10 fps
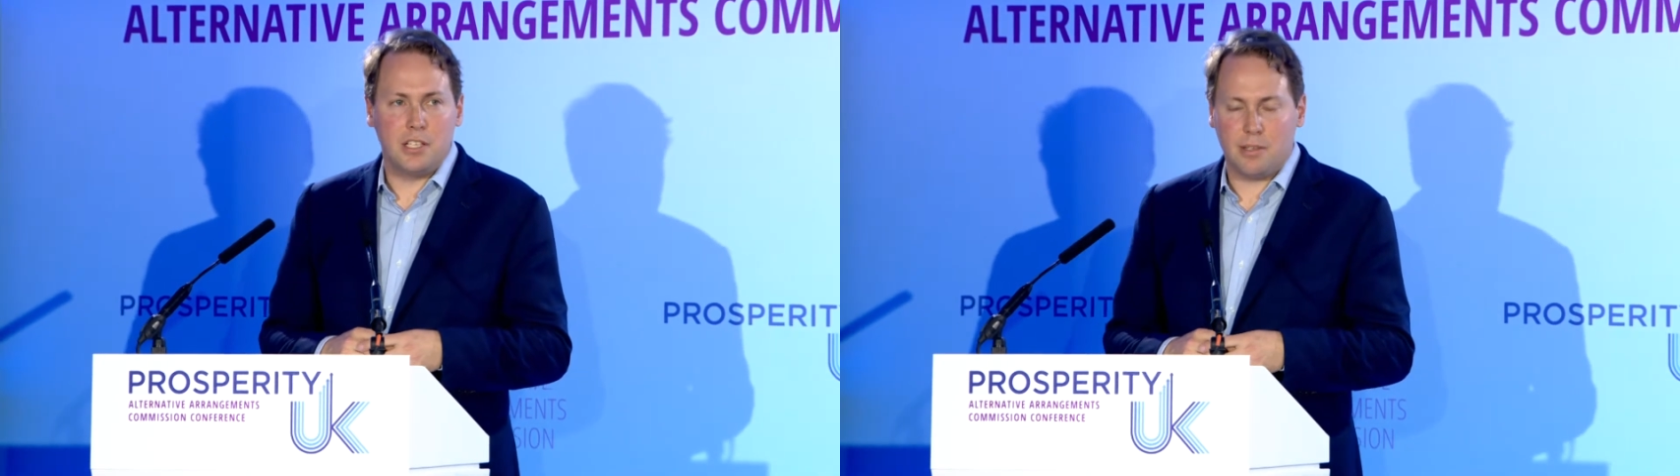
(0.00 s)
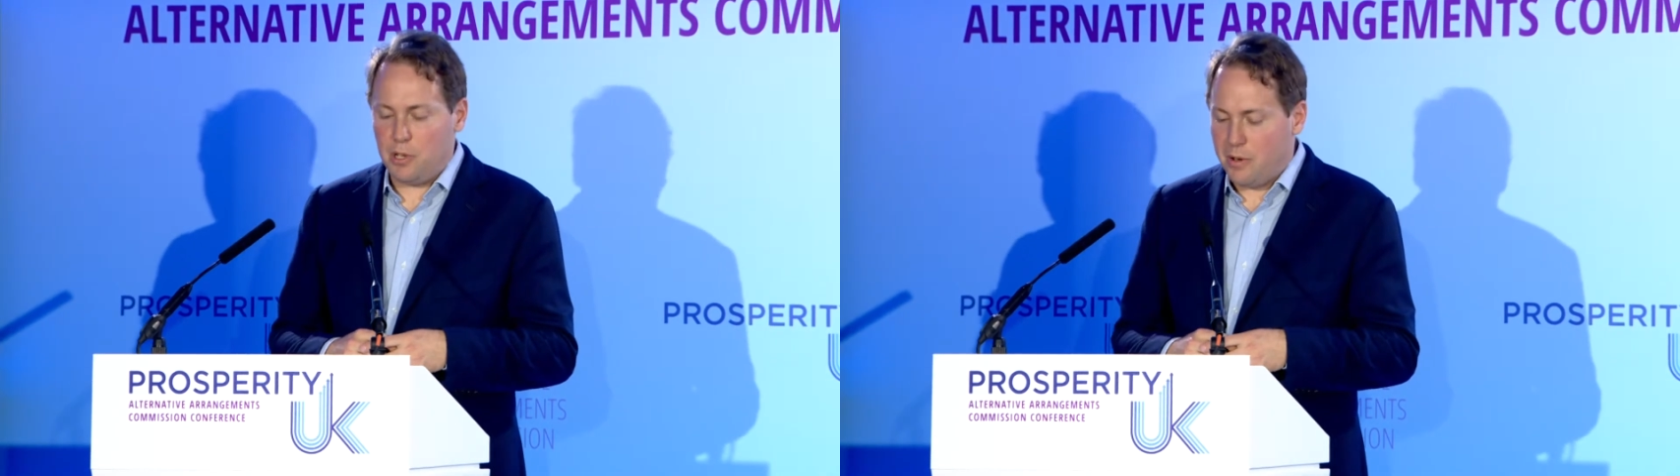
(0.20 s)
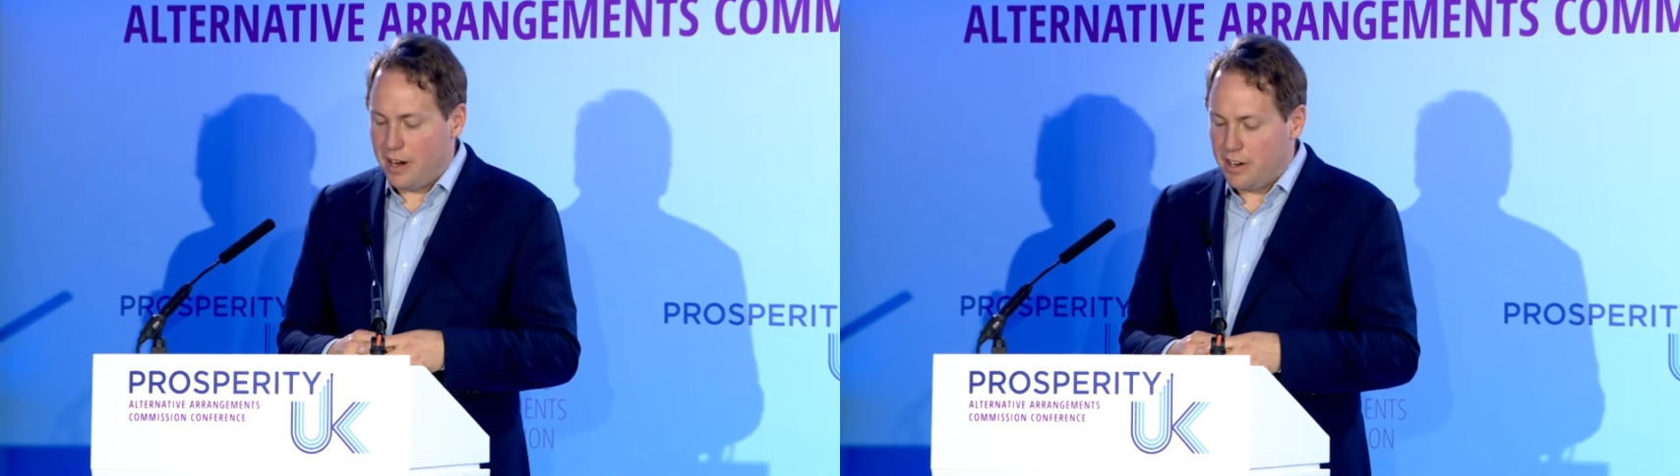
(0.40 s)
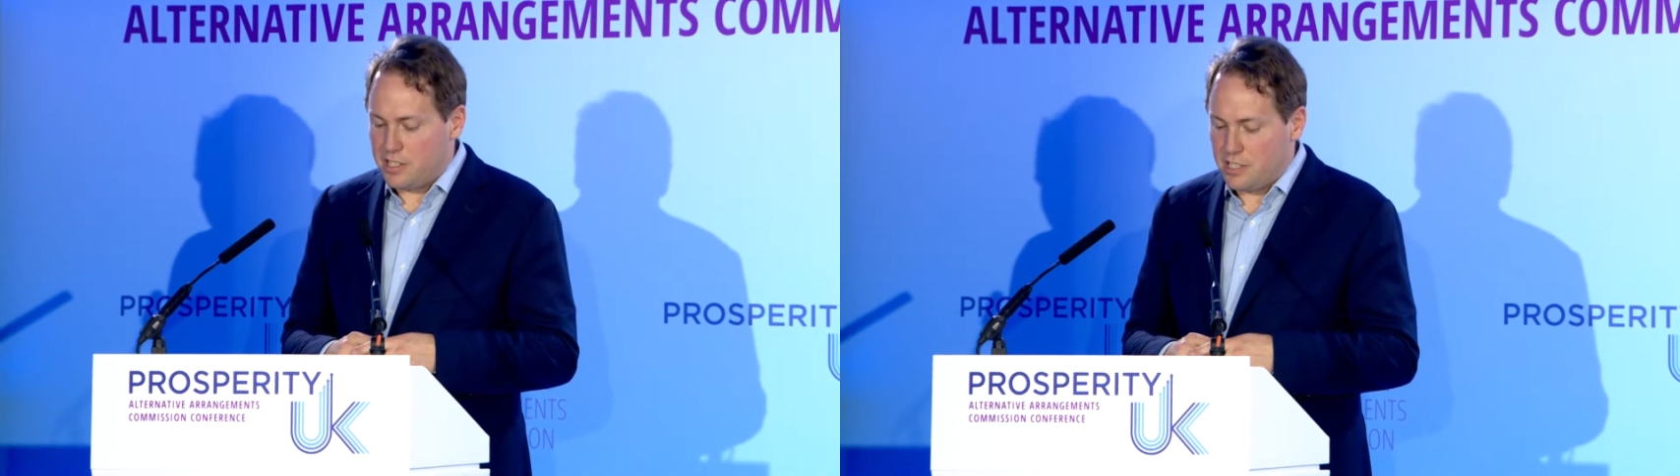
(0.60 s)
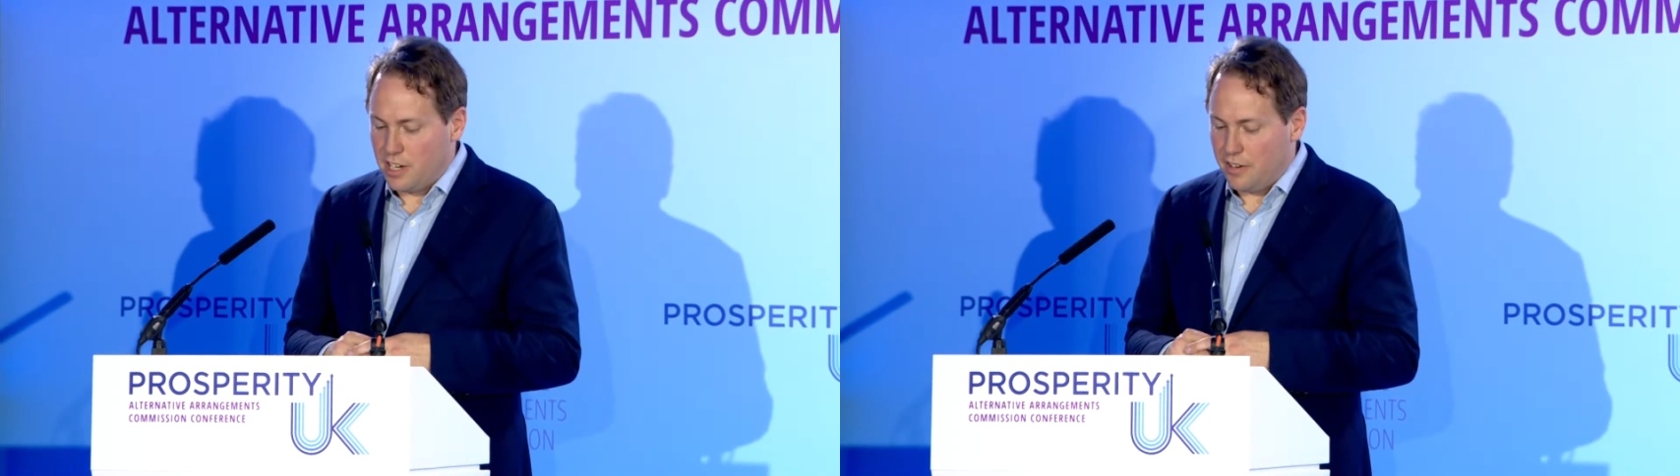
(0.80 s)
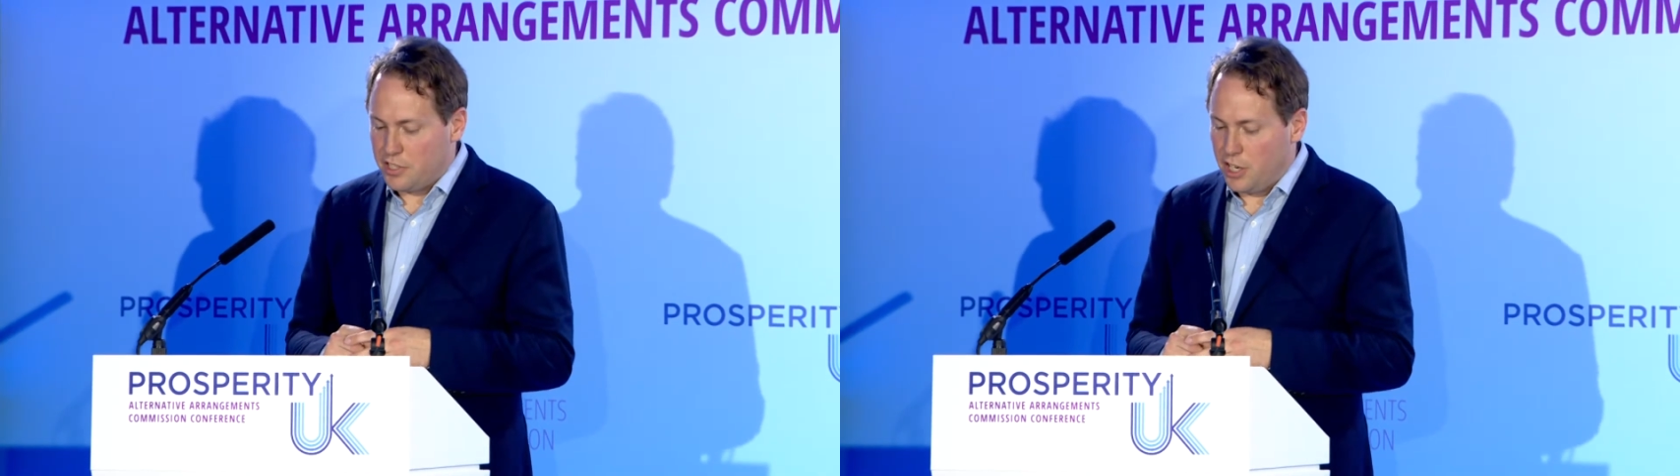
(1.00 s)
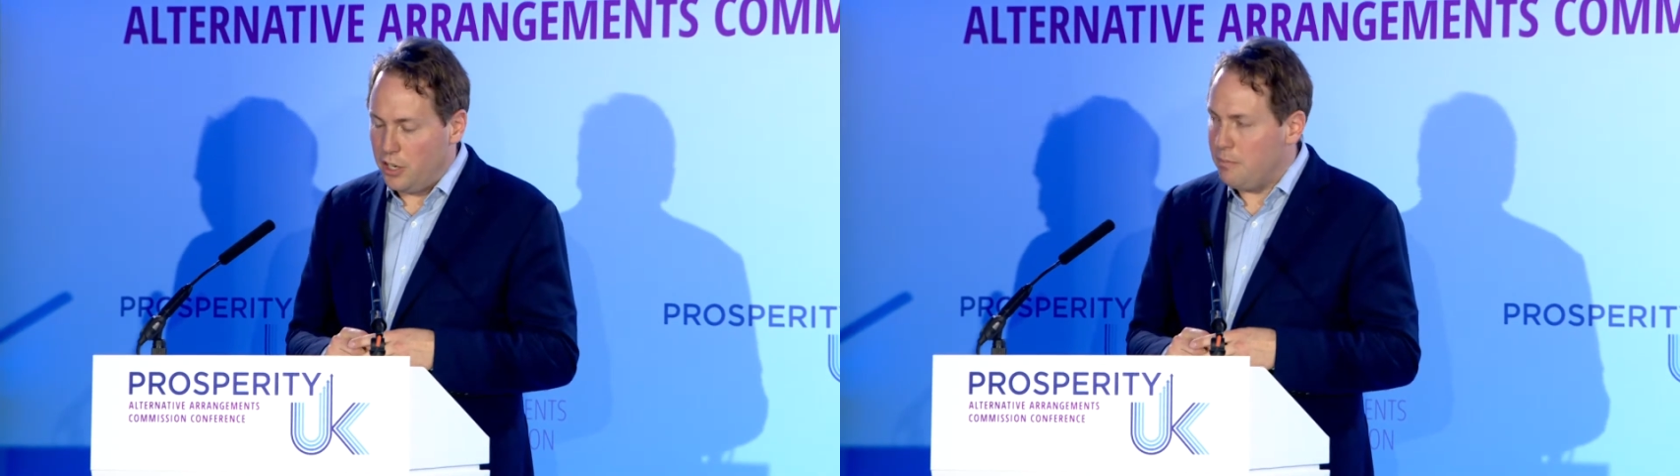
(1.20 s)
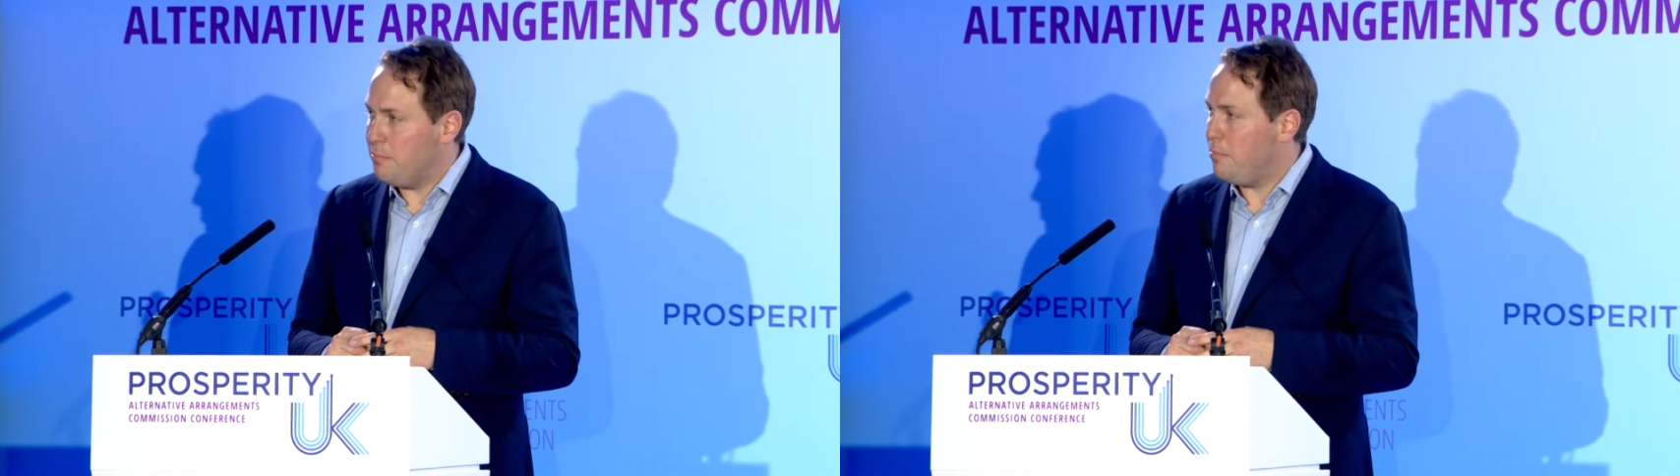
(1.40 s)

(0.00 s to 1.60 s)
new areas this afternoon.